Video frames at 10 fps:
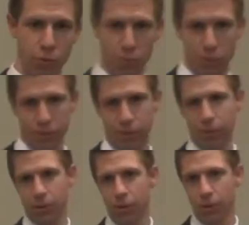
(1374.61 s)
the world
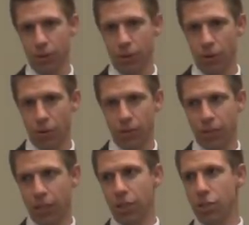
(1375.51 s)
or the
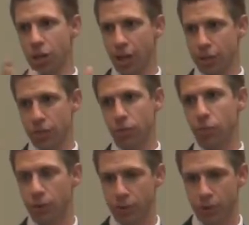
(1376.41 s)
T.D. Jakes of the
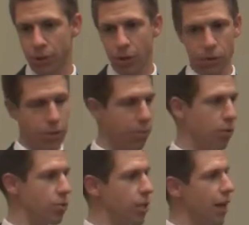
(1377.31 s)
world or
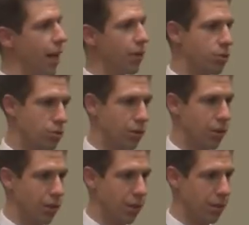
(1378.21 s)
somebody who's denying the
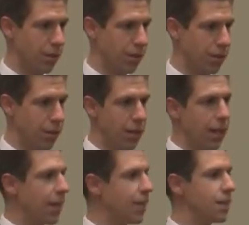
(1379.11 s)
Trinity.
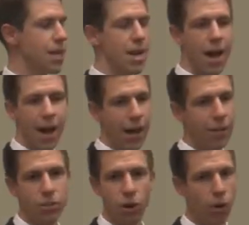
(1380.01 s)
It is
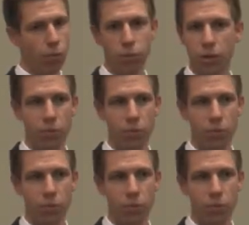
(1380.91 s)
not only